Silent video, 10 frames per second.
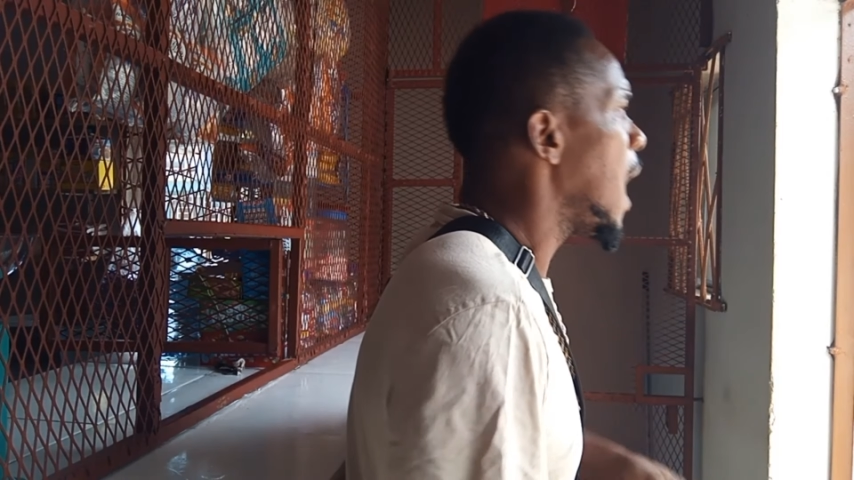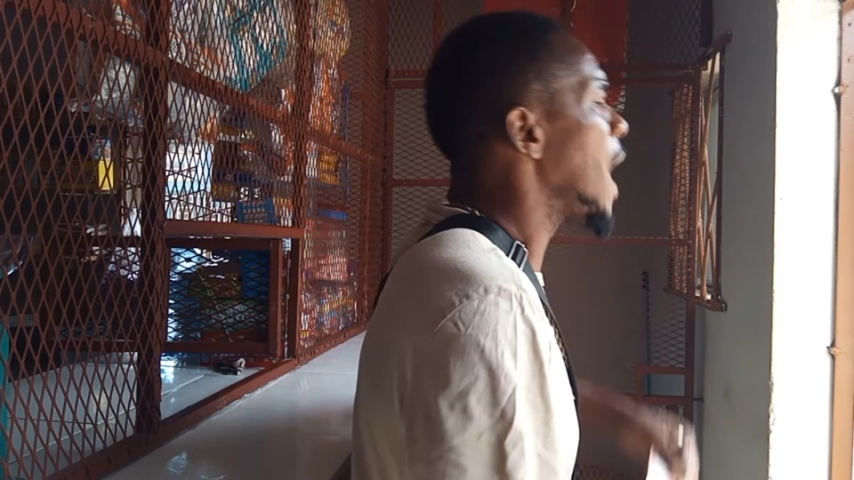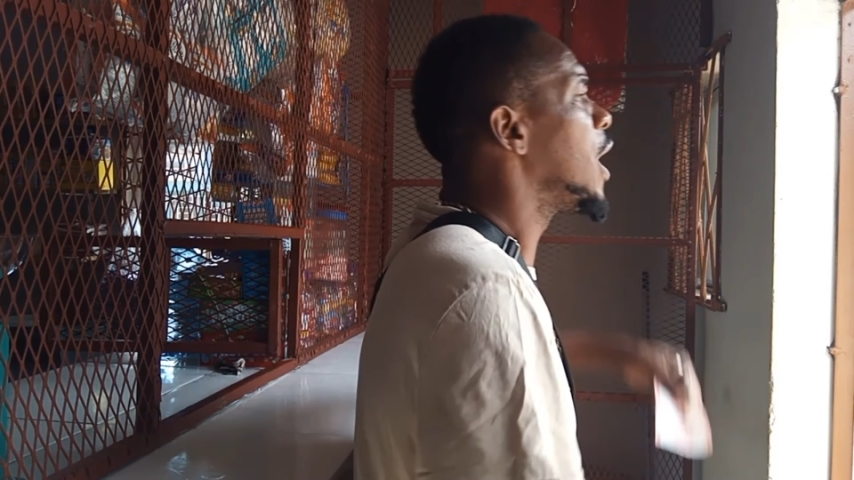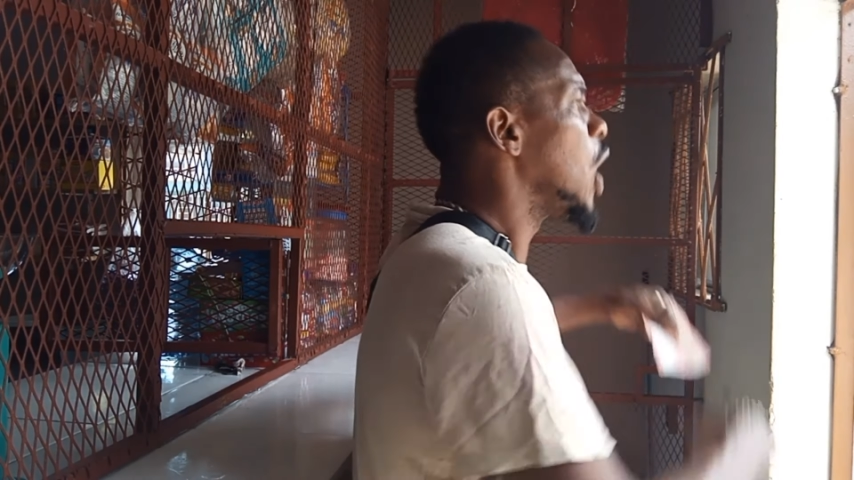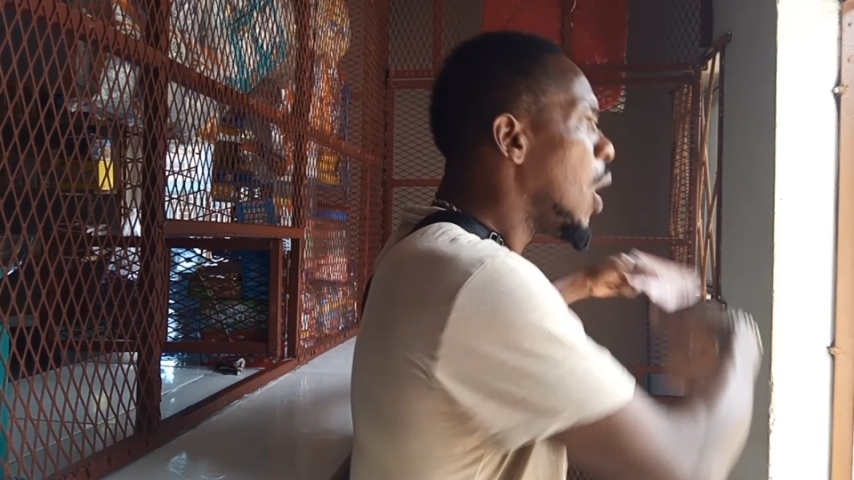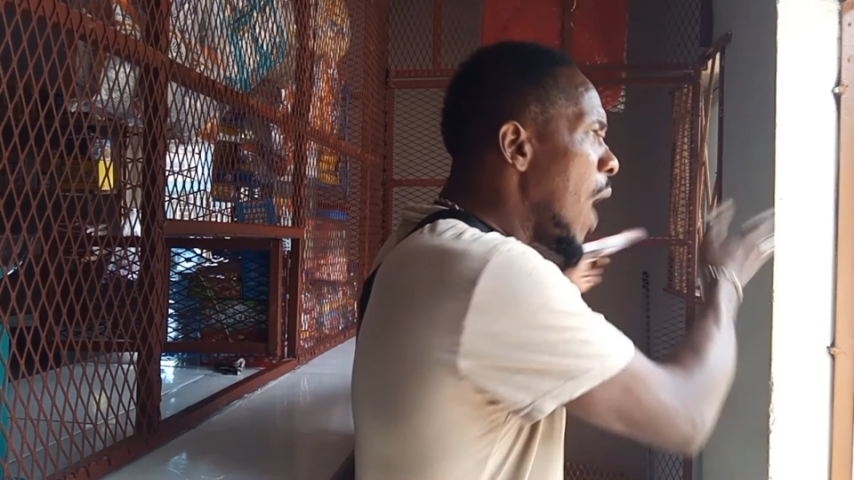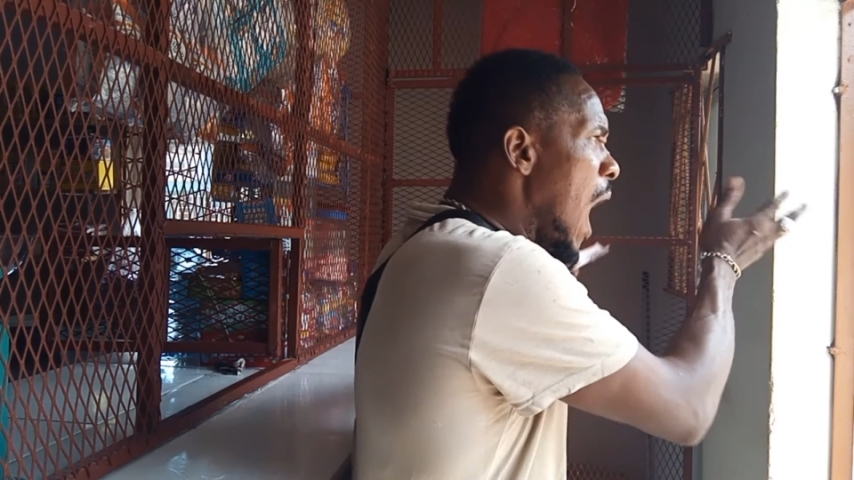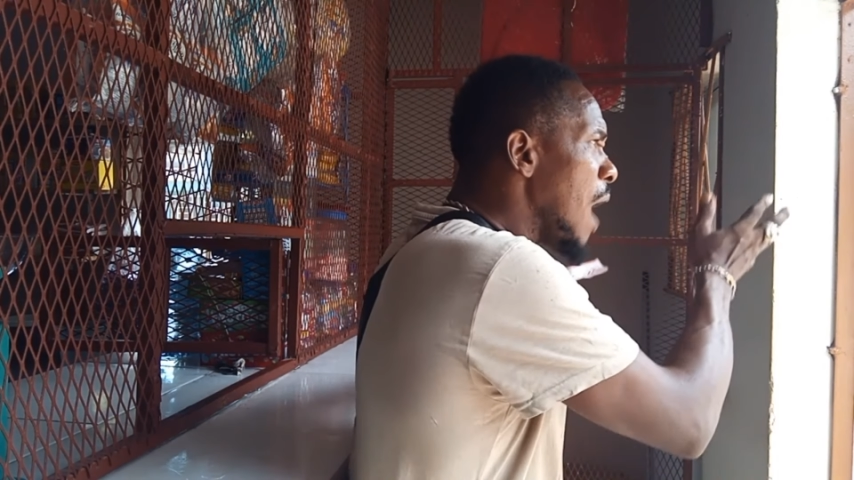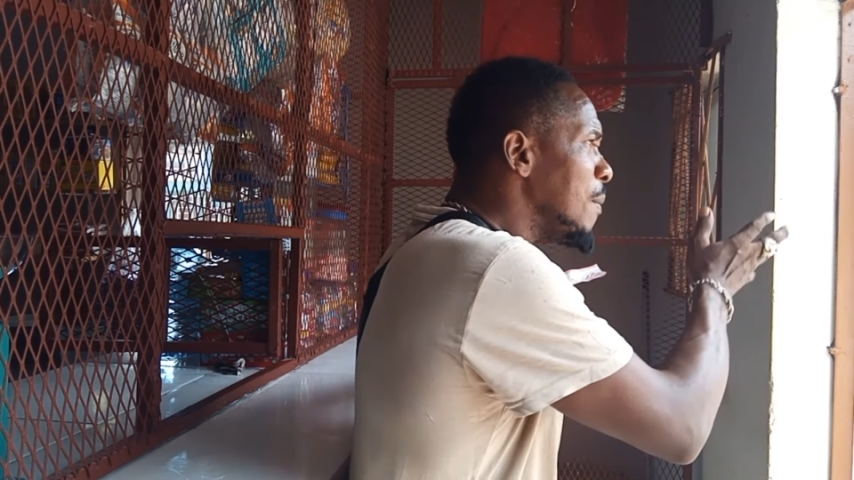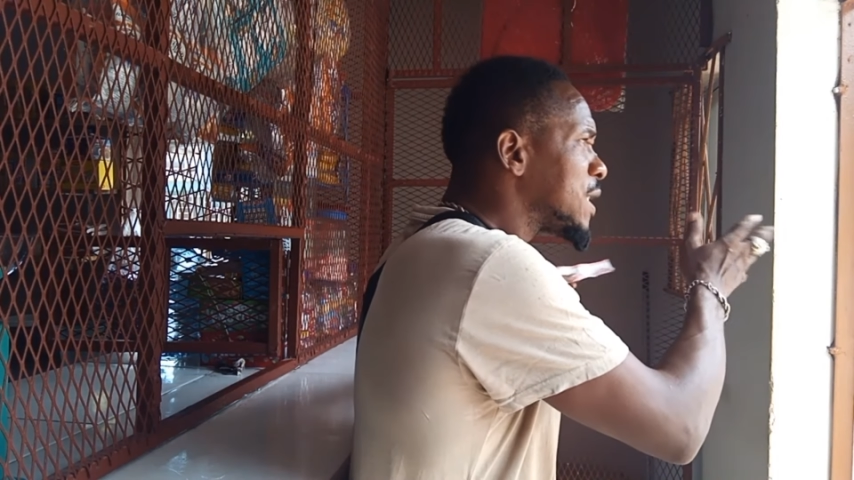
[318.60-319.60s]
I don't
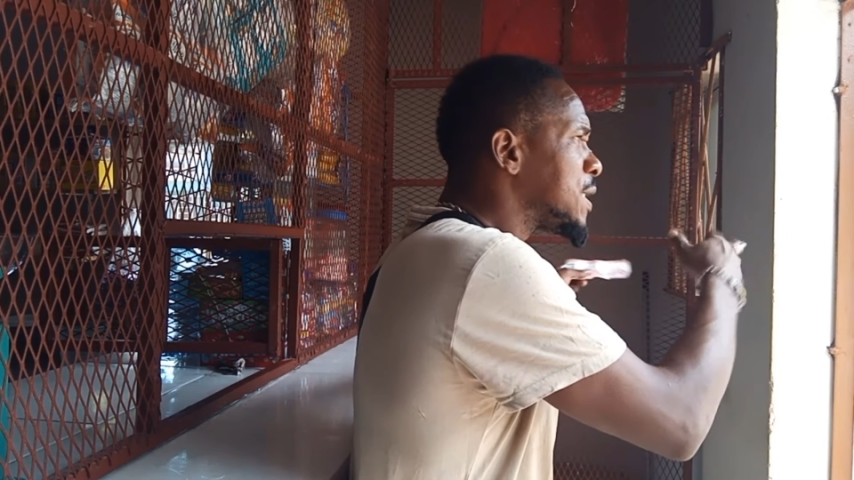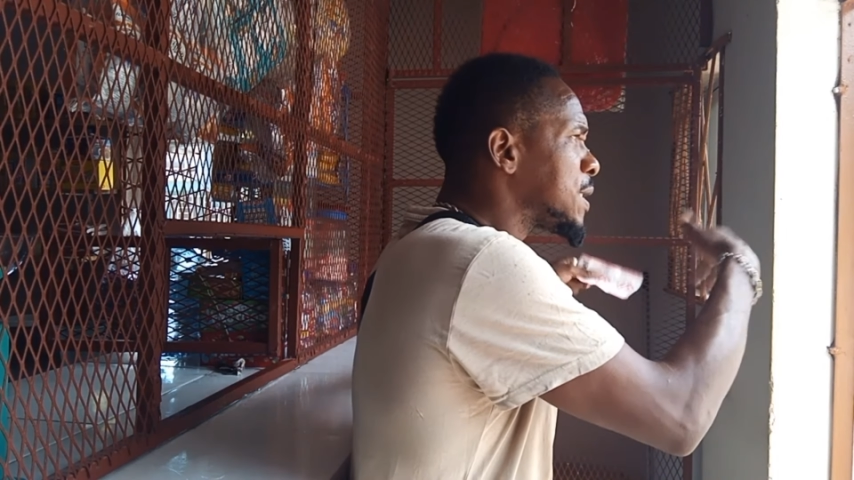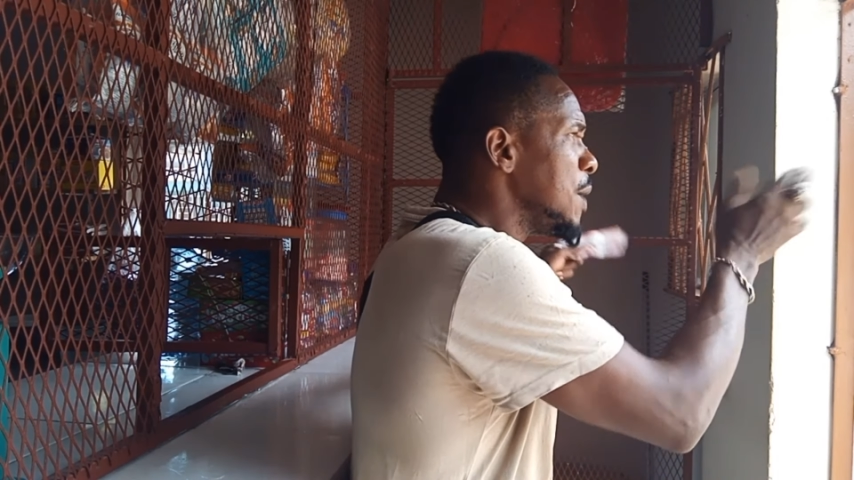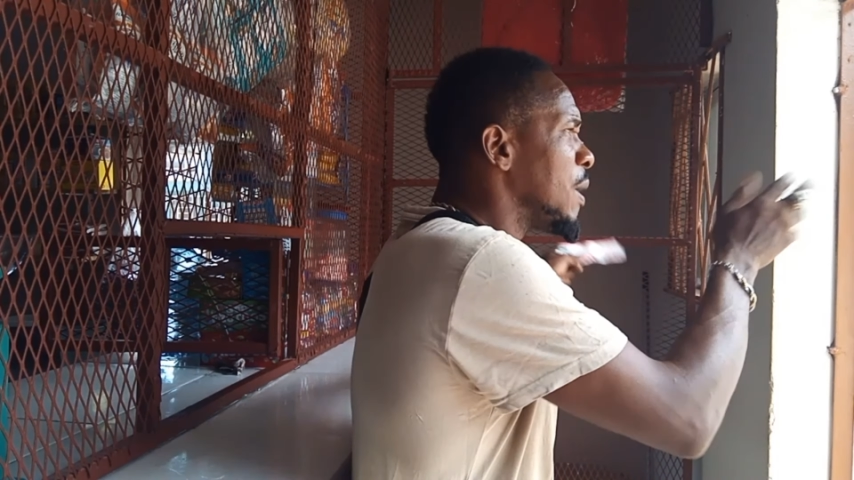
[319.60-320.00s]
allow her, make you see,